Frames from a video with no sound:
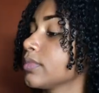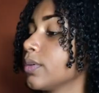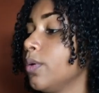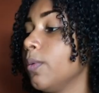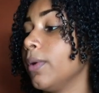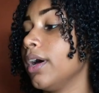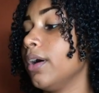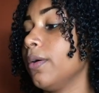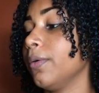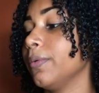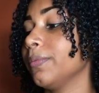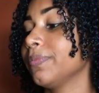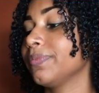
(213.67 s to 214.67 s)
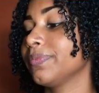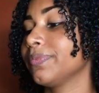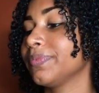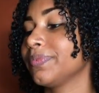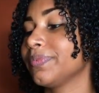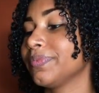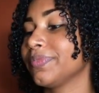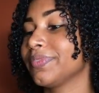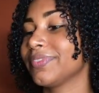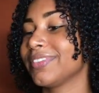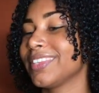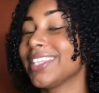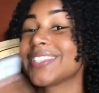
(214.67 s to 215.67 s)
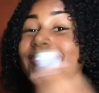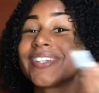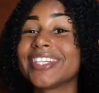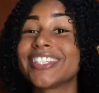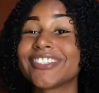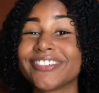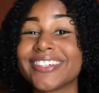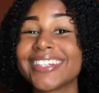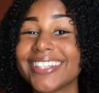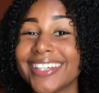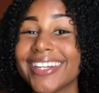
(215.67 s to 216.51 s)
Oh wow, this one is really